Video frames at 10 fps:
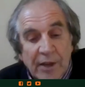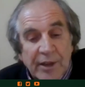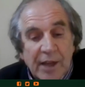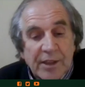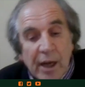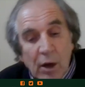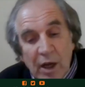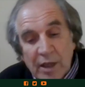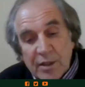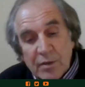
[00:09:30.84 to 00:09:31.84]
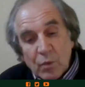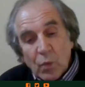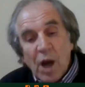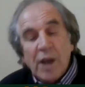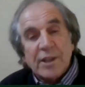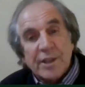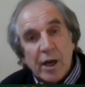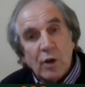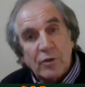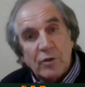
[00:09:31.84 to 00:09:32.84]
And that now has widened
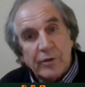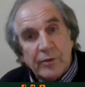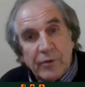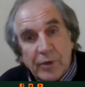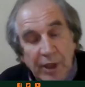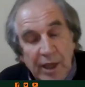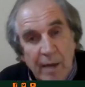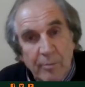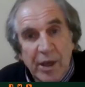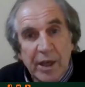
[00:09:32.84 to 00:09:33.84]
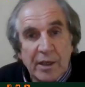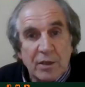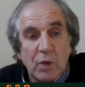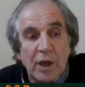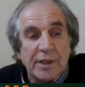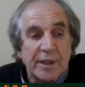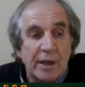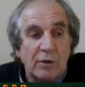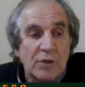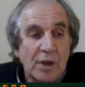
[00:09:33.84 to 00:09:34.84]
out, the campaign has widened
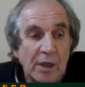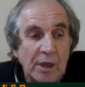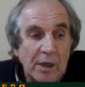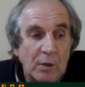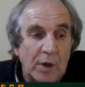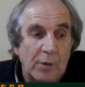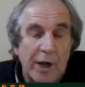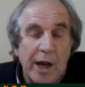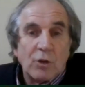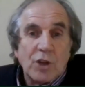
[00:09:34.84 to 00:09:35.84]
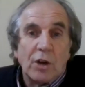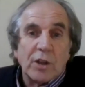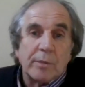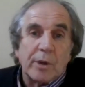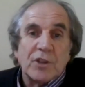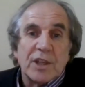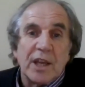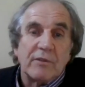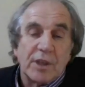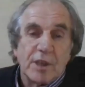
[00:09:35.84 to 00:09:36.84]
out, where we're now talking about
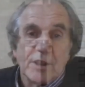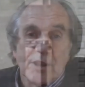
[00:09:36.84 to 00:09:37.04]
saving the